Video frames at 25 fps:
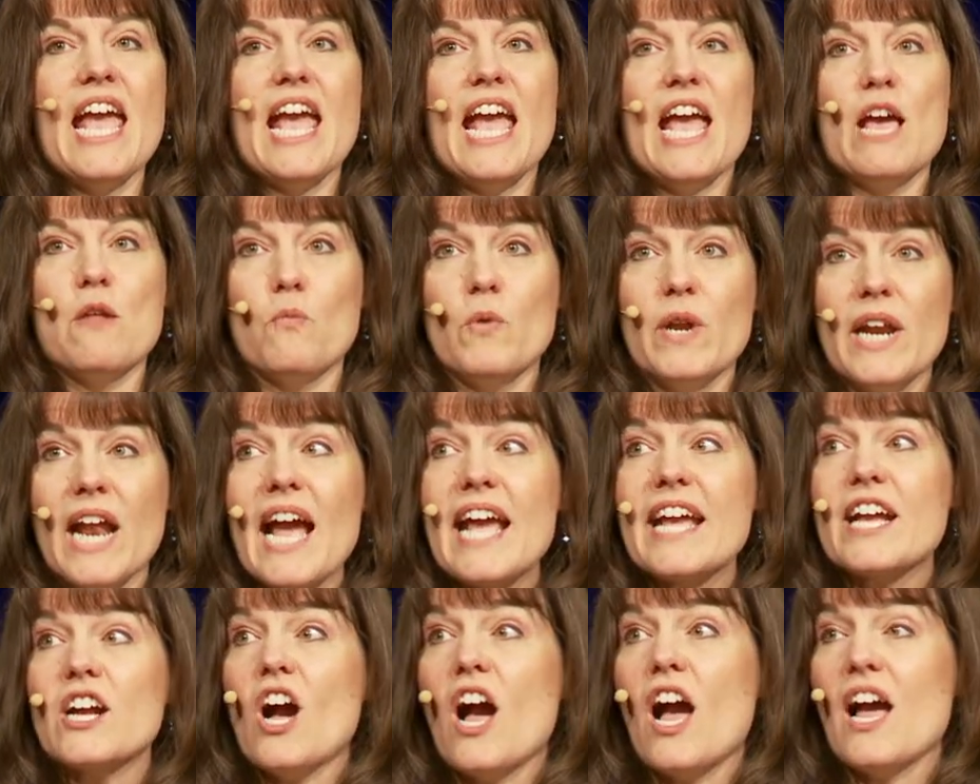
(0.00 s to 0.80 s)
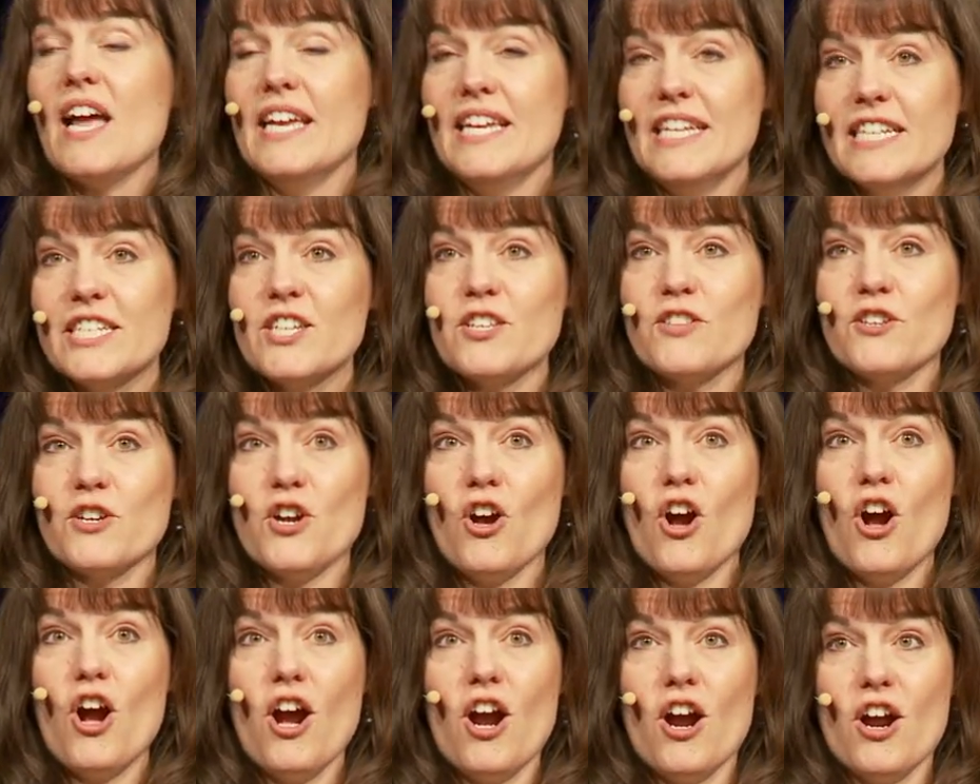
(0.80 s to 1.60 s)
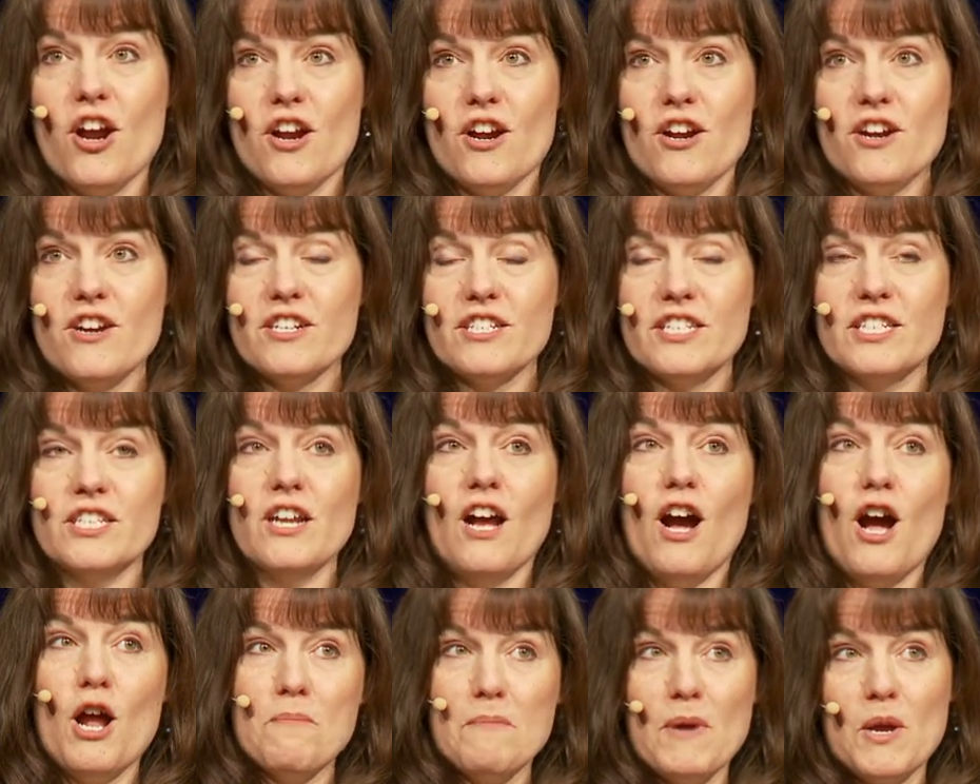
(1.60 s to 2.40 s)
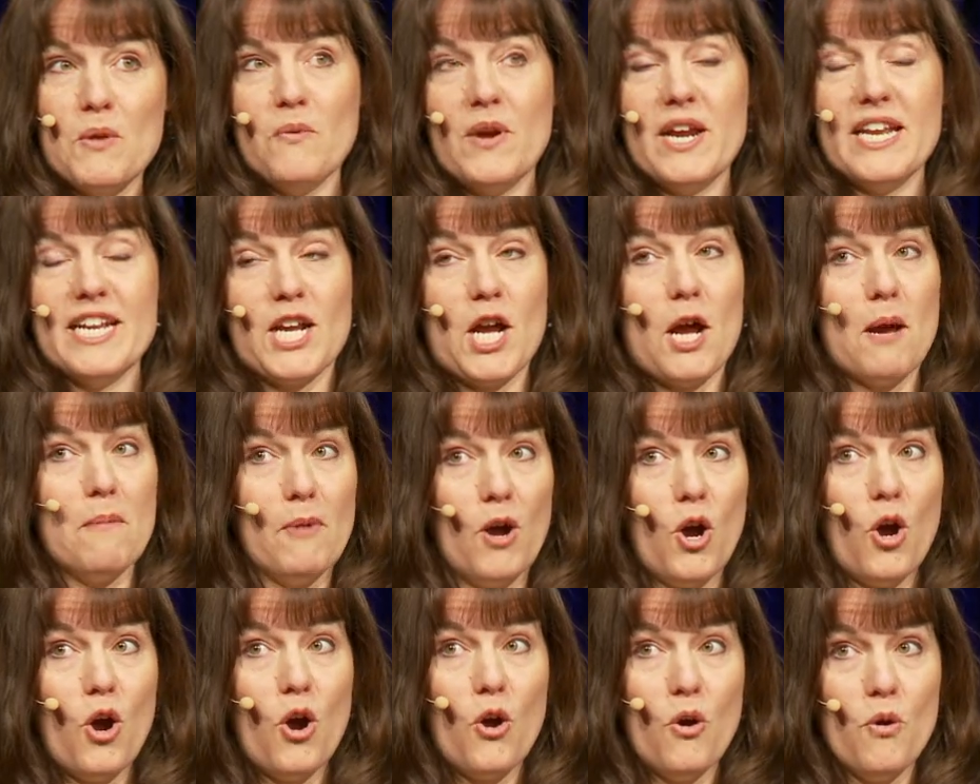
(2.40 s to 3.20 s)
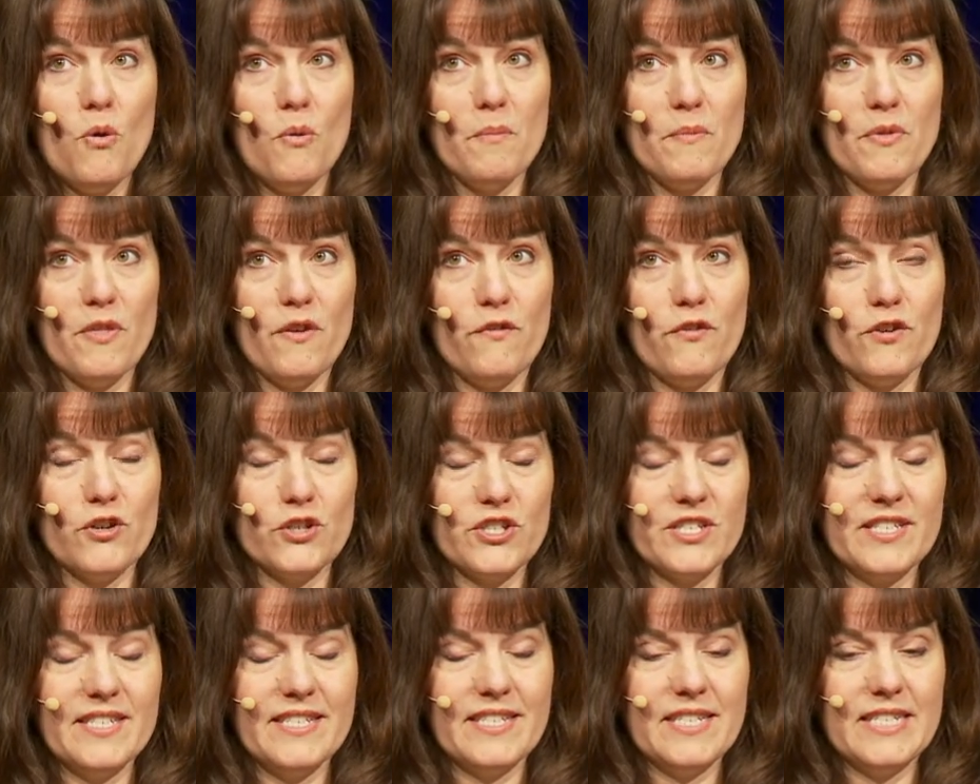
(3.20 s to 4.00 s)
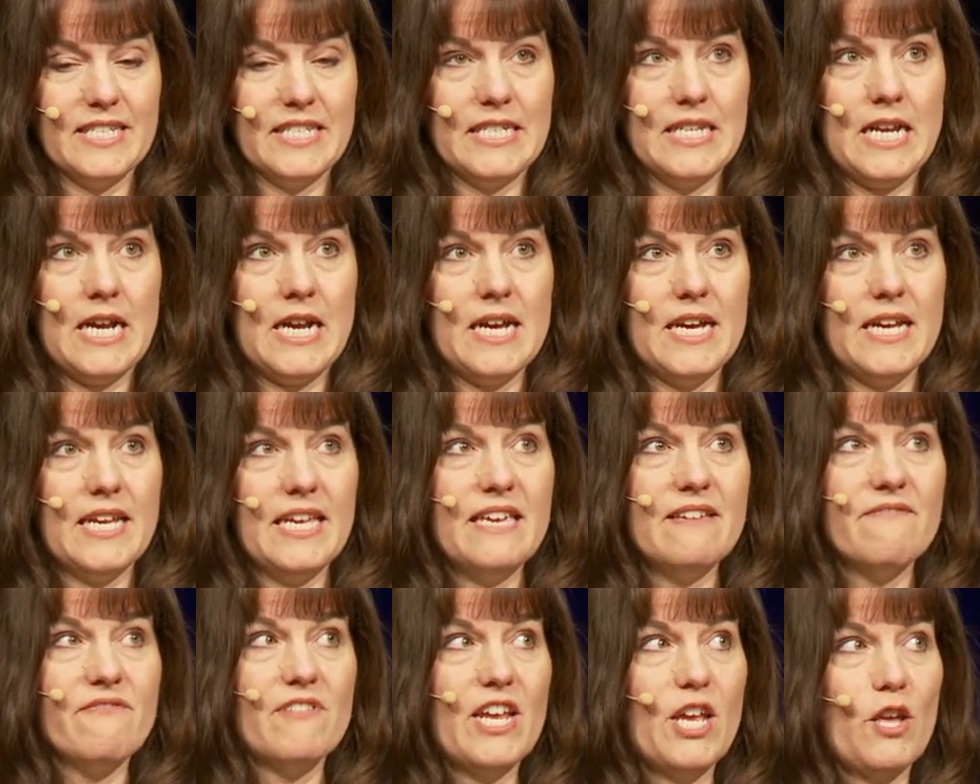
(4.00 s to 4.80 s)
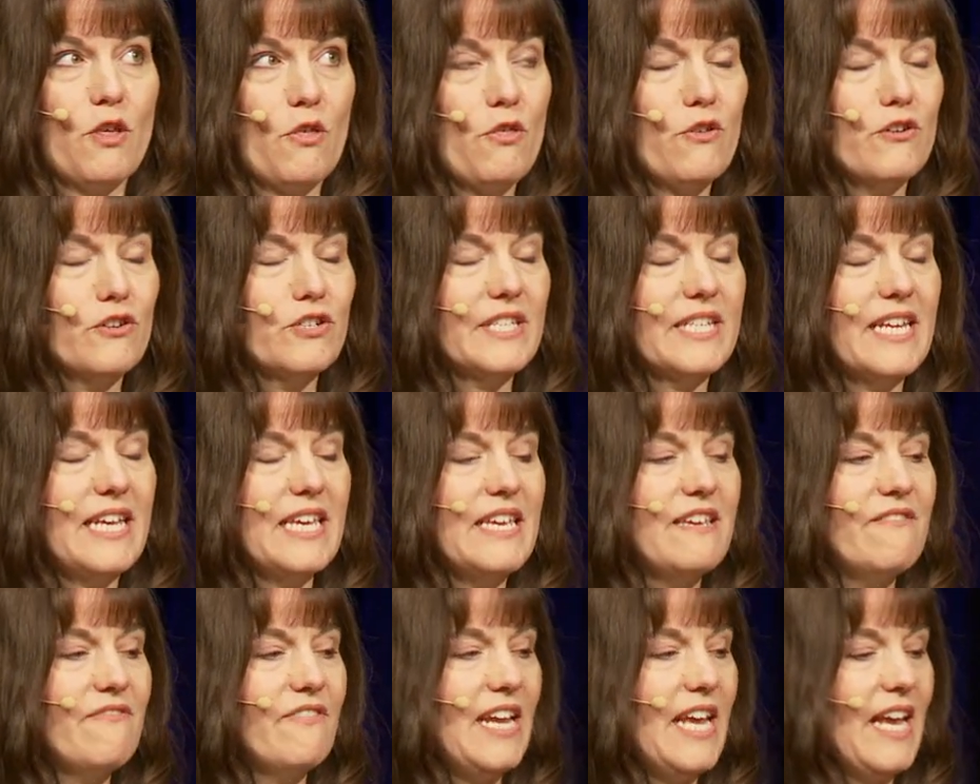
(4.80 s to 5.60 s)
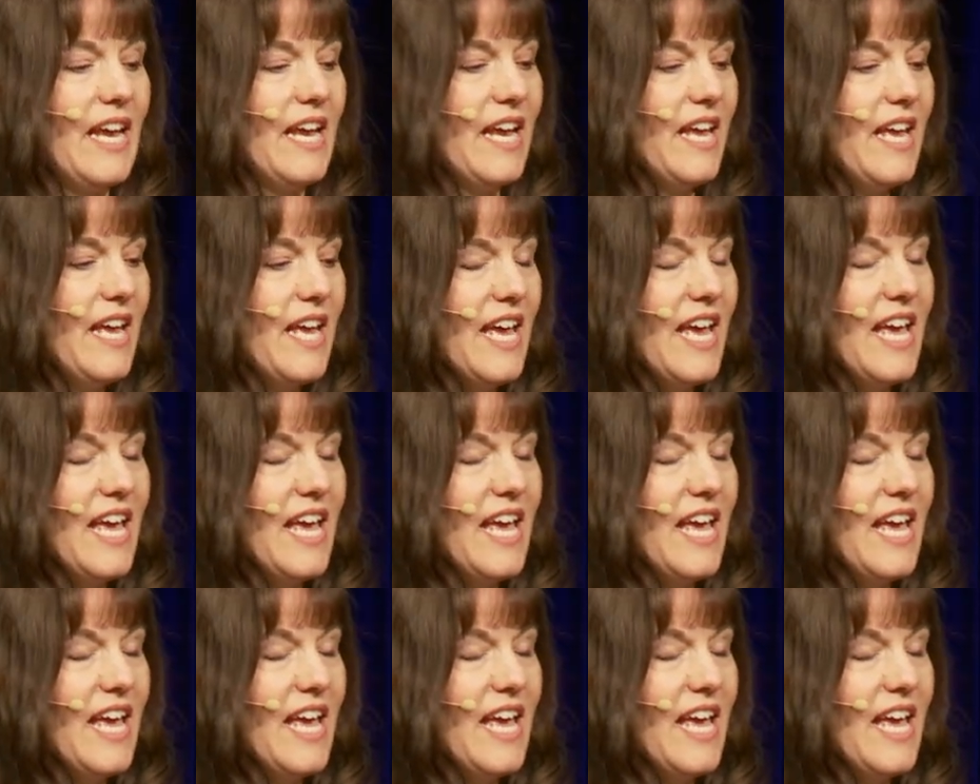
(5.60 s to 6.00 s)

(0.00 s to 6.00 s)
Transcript: And when I got into the car on my way to come home the first uh, evening, Thursday evening,